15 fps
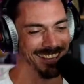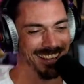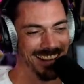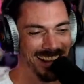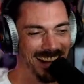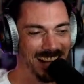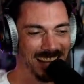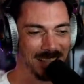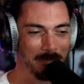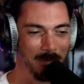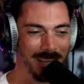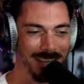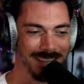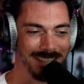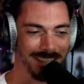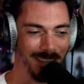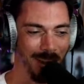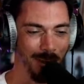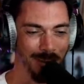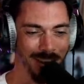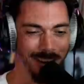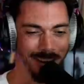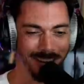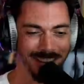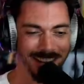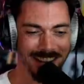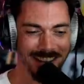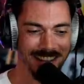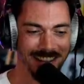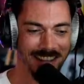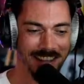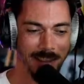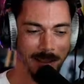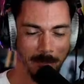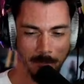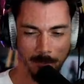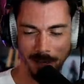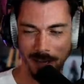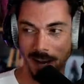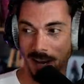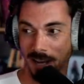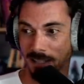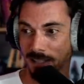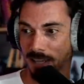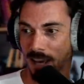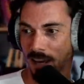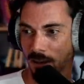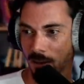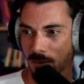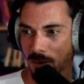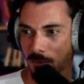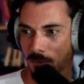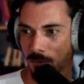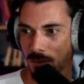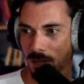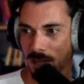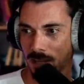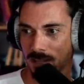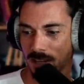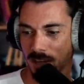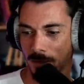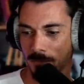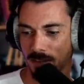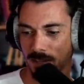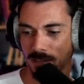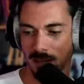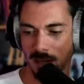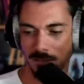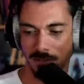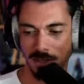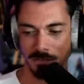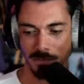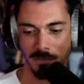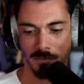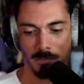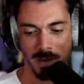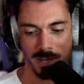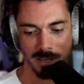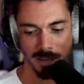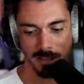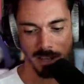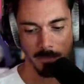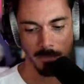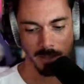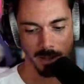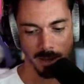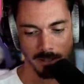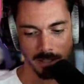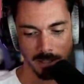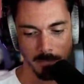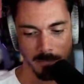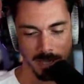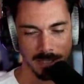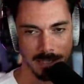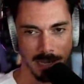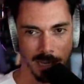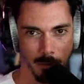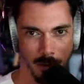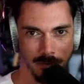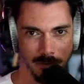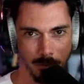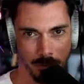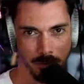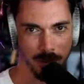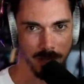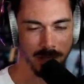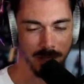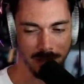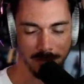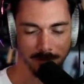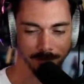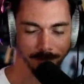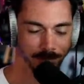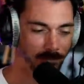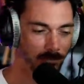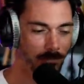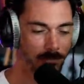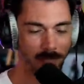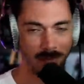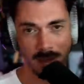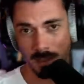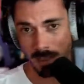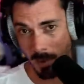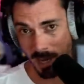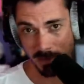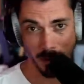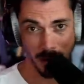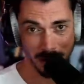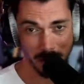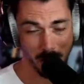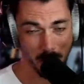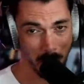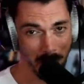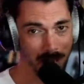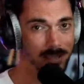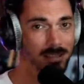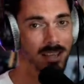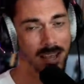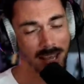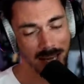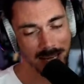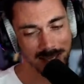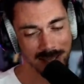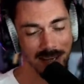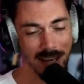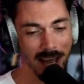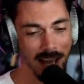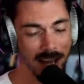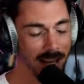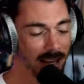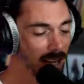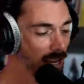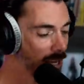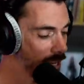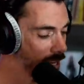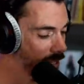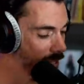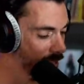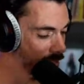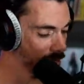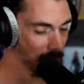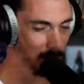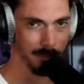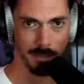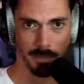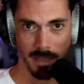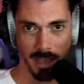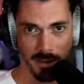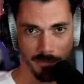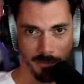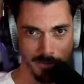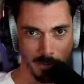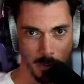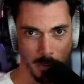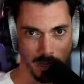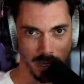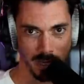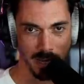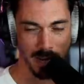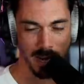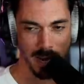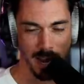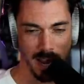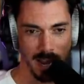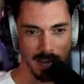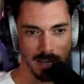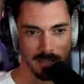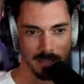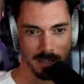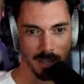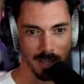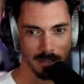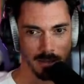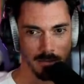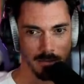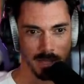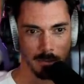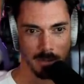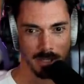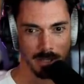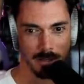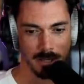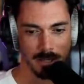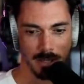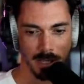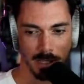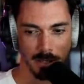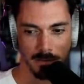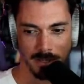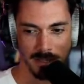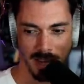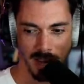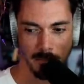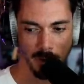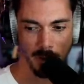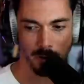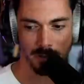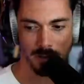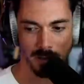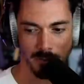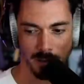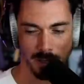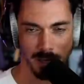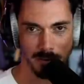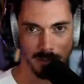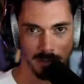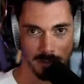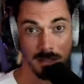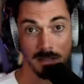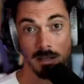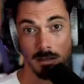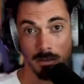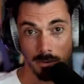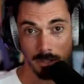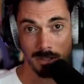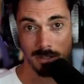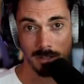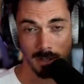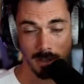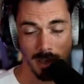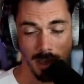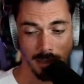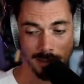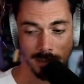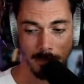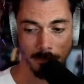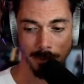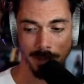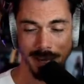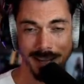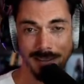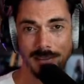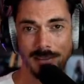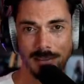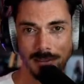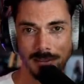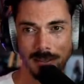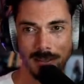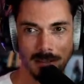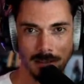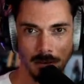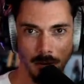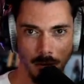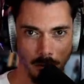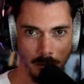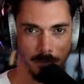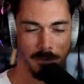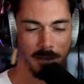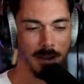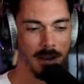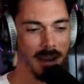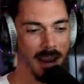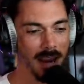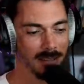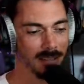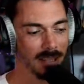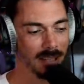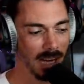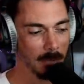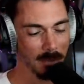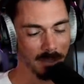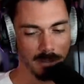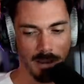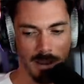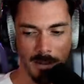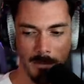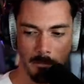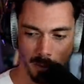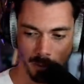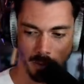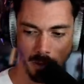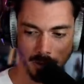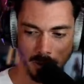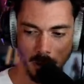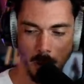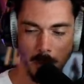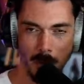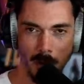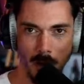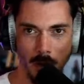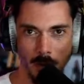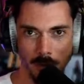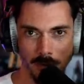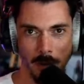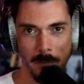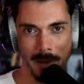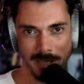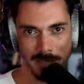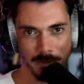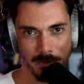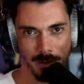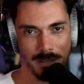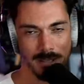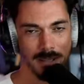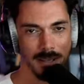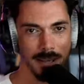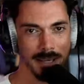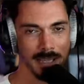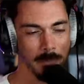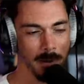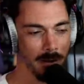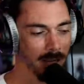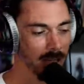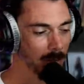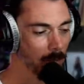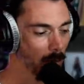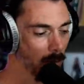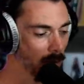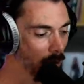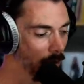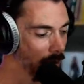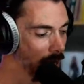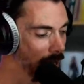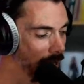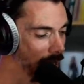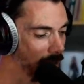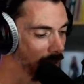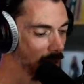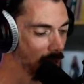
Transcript: It's been so long. But there's a ton of useful information out there. But I think the biggest takeaway from all of this is the metaverse is not a place. It's a lair. It is there for everybody. And I don't think we should just think of Sandbox and everything else as the solution to that. They're simply instances of entertainment built on top of a metaverse experience, but we're not there yet.